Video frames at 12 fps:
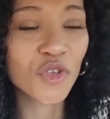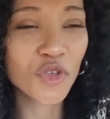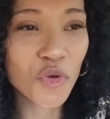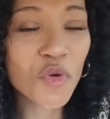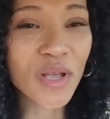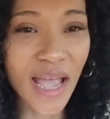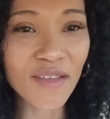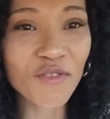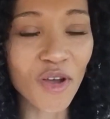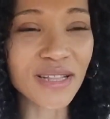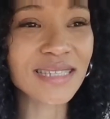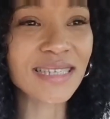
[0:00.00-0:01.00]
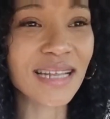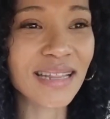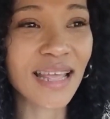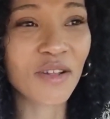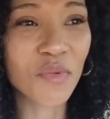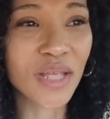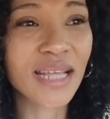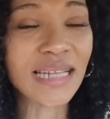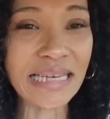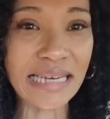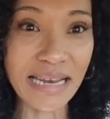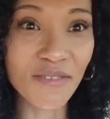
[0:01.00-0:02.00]
You gave consent that we
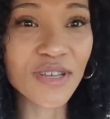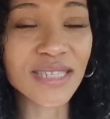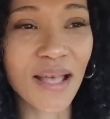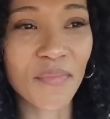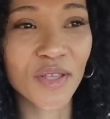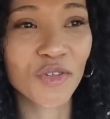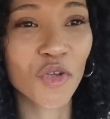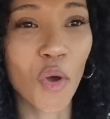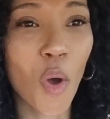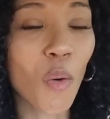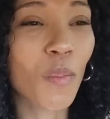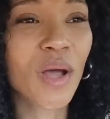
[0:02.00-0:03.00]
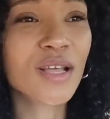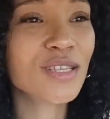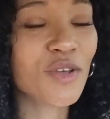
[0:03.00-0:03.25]
can deliver something to your home.